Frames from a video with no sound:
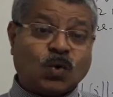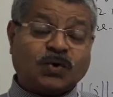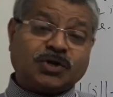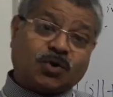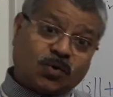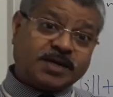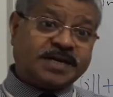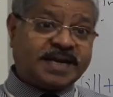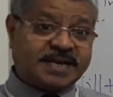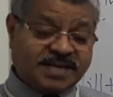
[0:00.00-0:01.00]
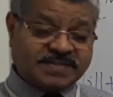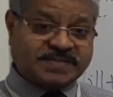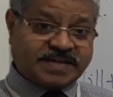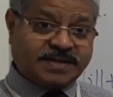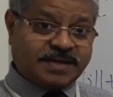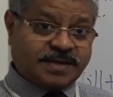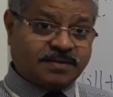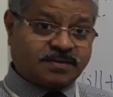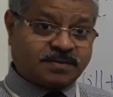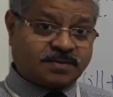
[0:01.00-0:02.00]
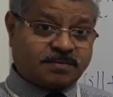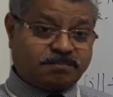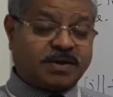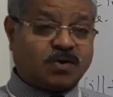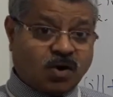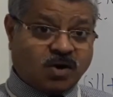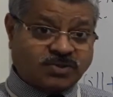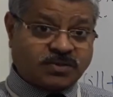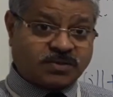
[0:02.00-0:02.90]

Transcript: on a holiday next Sunday, because